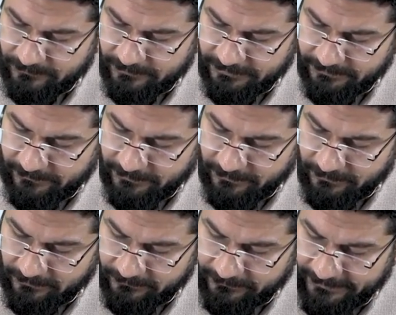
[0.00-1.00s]
This will
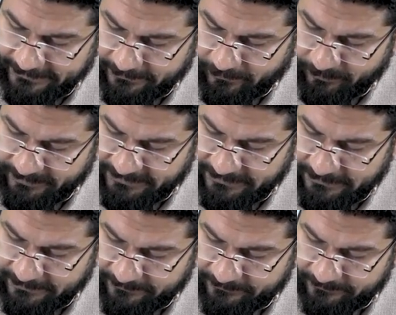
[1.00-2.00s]
cause
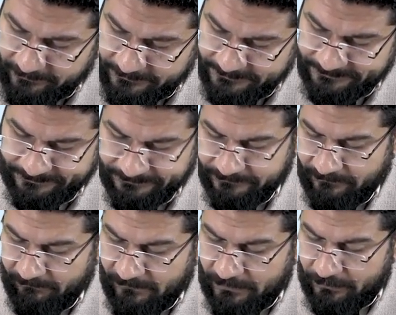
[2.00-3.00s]
acromegaly.
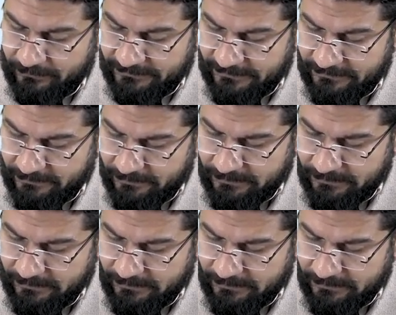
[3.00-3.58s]
So this is